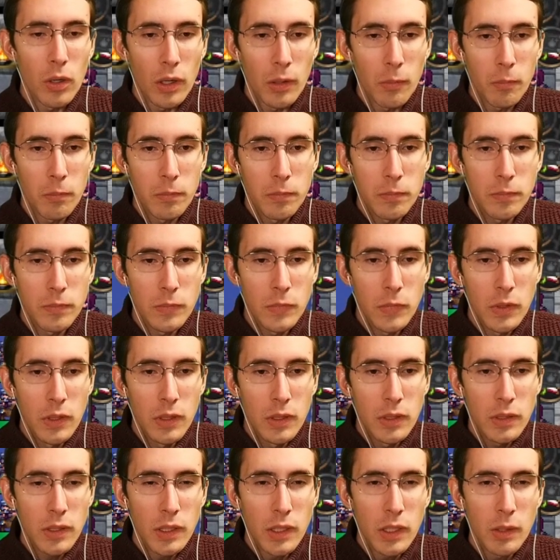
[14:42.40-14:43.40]
Or
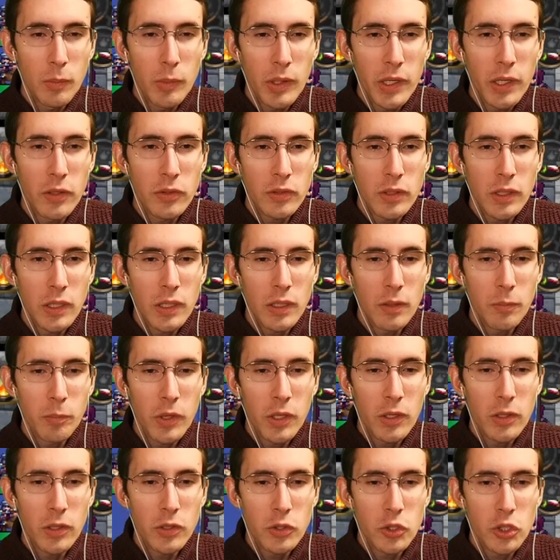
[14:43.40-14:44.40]
can anybody else get
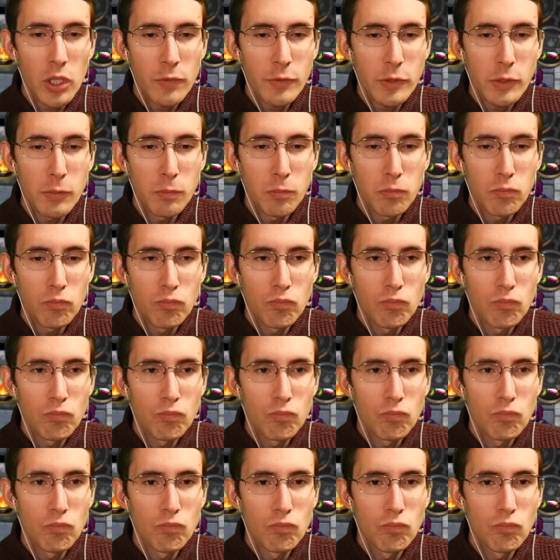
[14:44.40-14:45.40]
up there to shuffle? Give me
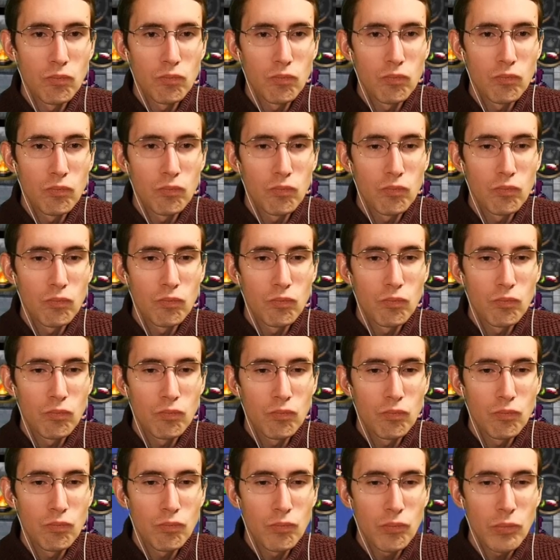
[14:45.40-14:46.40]
strength.
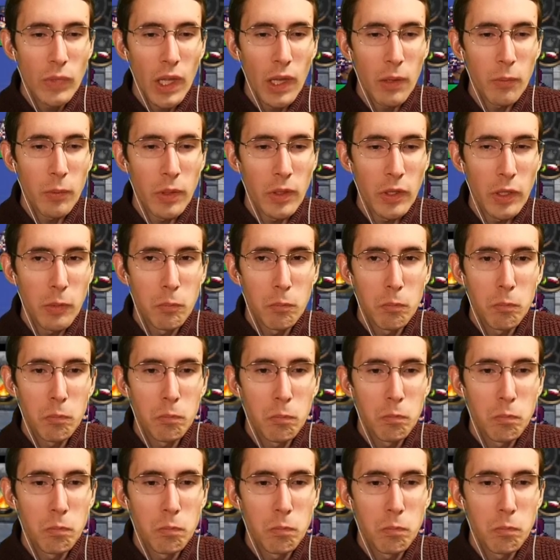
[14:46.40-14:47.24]
For my home. Not right.